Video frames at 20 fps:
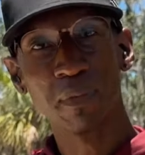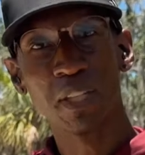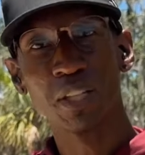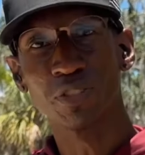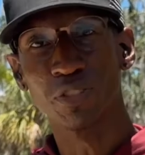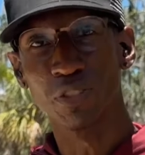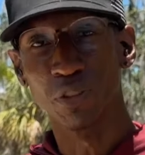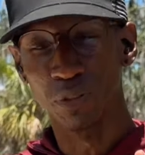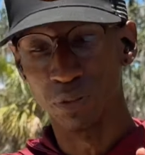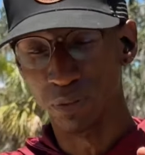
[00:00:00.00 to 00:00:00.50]

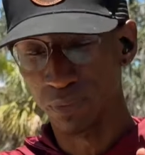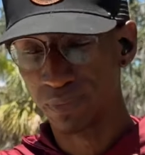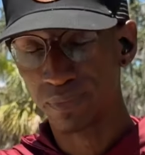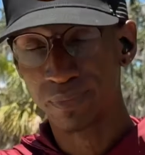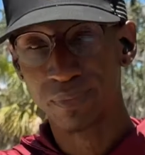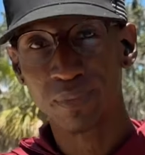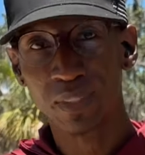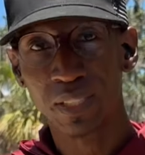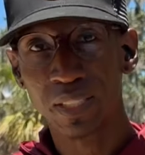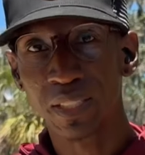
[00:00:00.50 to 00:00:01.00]
So
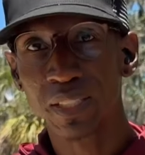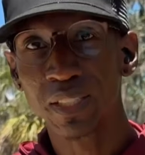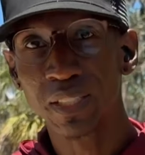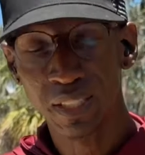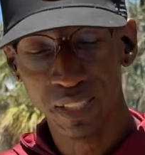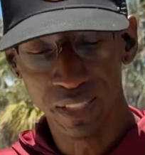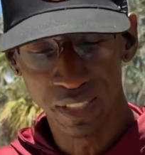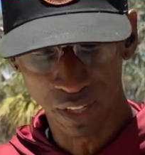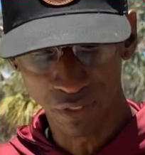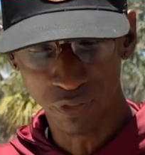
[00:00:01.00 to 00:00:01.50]

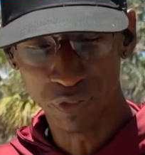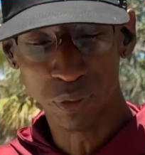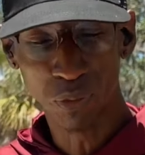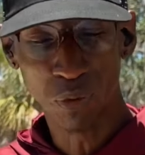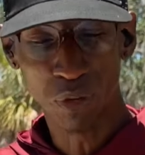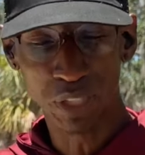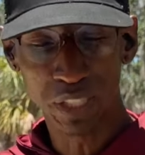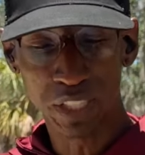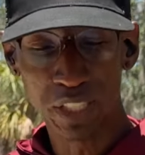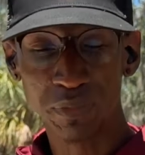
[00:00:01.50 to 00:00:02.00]
definitely
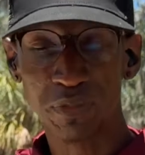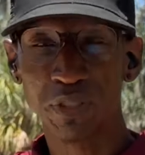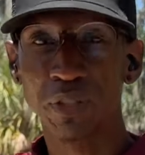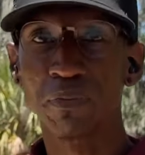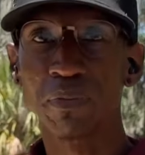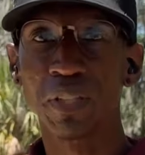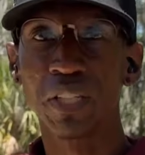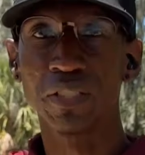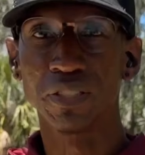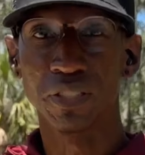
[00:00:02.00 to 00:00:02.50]
want to keep some
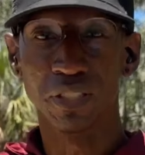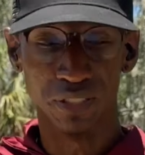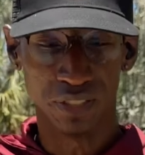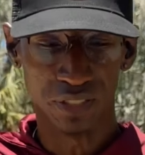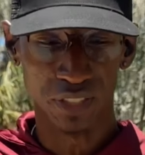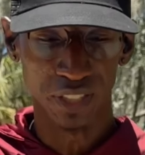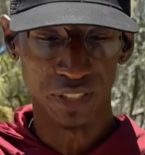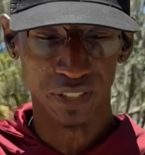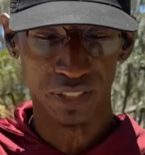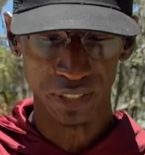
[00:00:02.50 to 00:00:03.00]
things
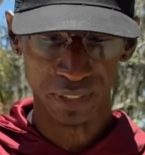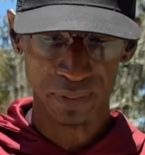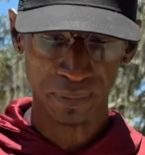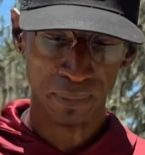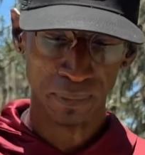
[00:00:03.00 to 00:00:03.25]
consistent.